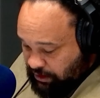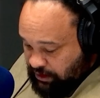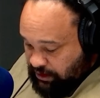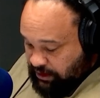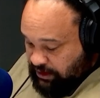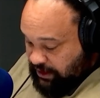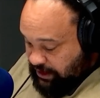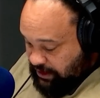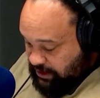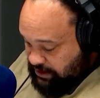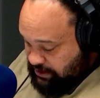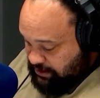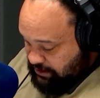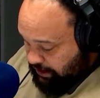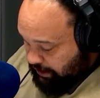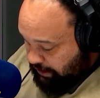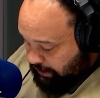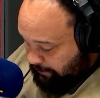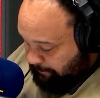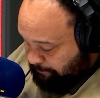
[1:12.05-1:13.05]
these
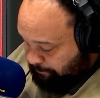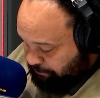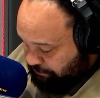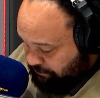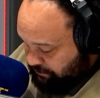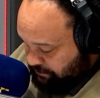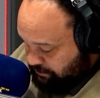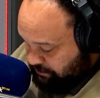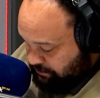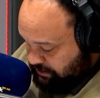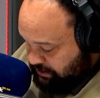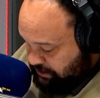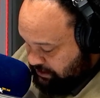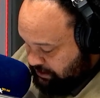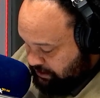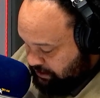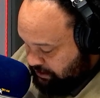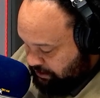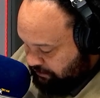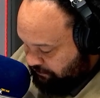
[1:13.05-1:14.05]

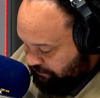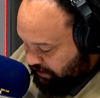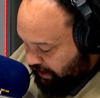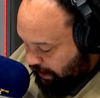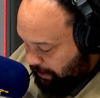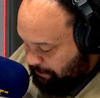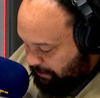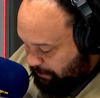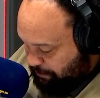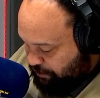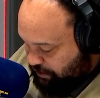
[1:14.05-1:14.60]
VIP